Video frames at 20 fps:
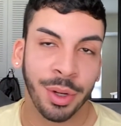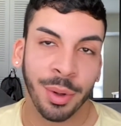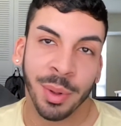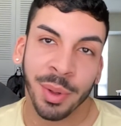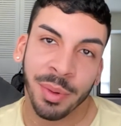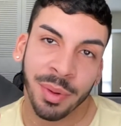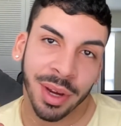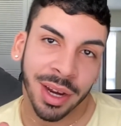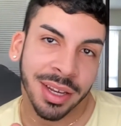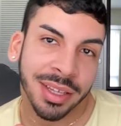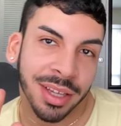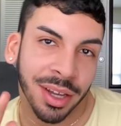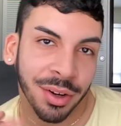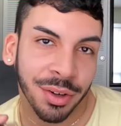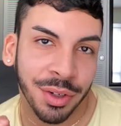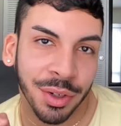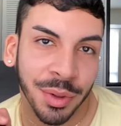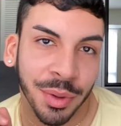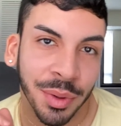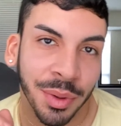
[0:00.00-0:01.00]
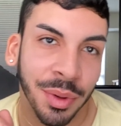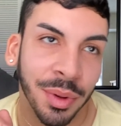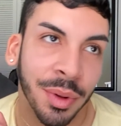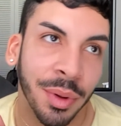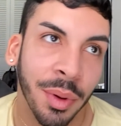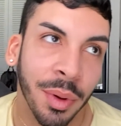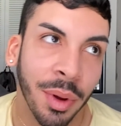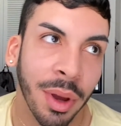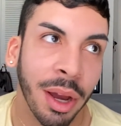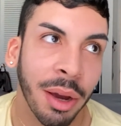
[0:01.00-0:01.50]
you guys
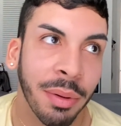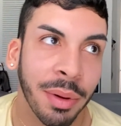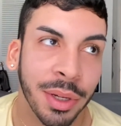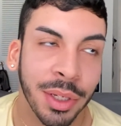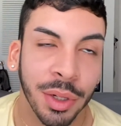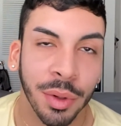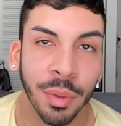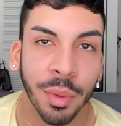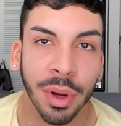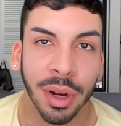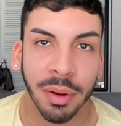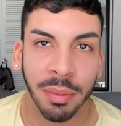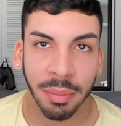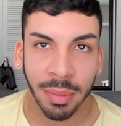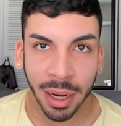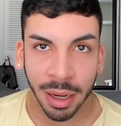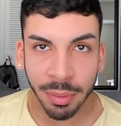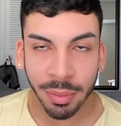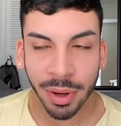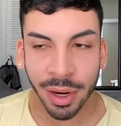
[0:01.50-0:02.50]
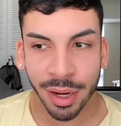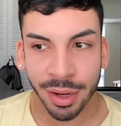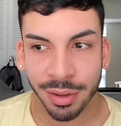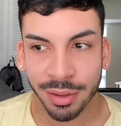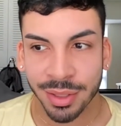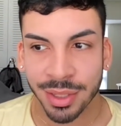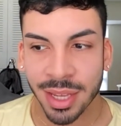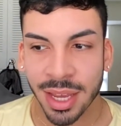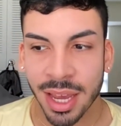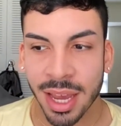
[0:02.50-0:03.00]
how I do one of my brows,